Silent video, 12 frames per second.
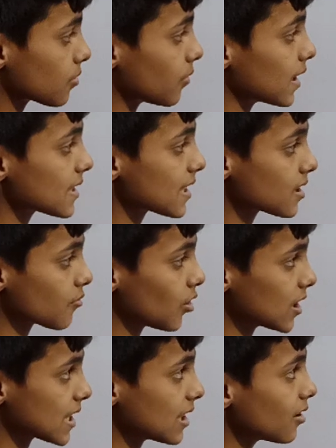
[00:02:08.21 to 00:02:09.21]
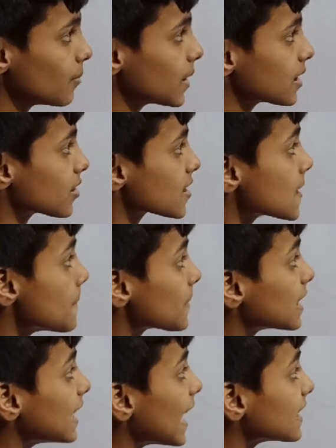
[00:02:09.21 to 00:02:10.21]
to 1610 meters.
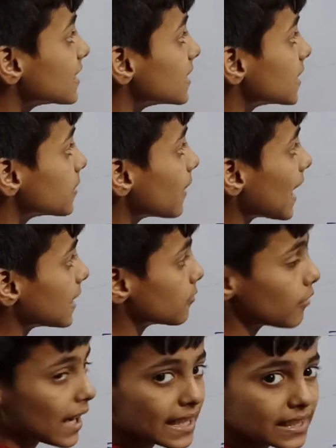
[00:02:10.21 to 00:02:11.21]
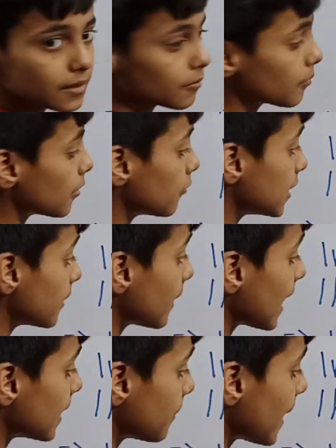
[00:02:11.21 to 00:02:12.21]
Later divide. Why
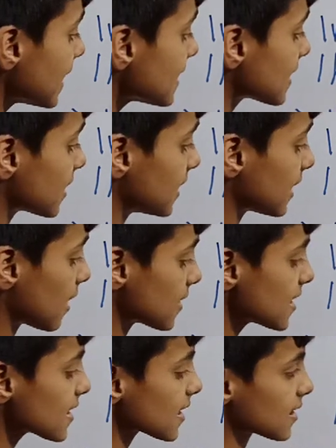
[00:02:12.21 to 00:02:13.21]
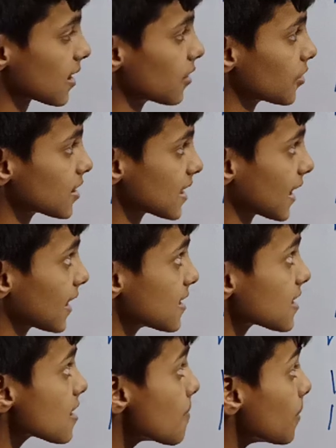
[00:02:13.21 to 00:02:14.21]
divide by 3600 seconds?
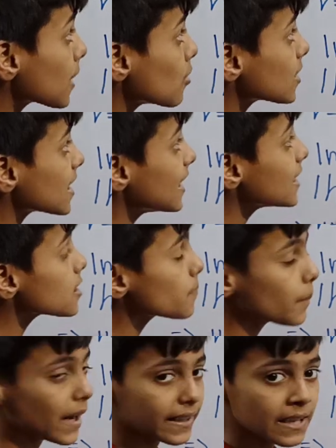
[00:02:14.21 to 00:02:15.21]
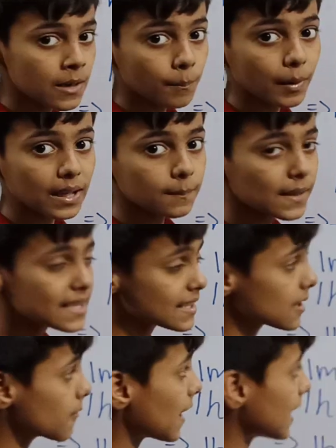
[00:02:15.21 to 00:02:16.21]
Because it is per means
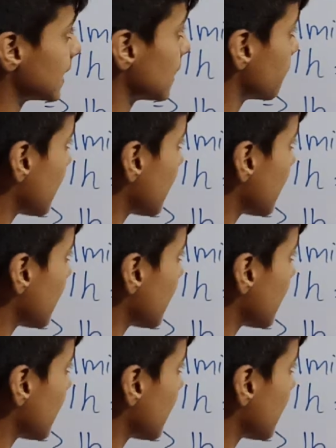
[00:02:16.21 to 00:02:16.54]
divided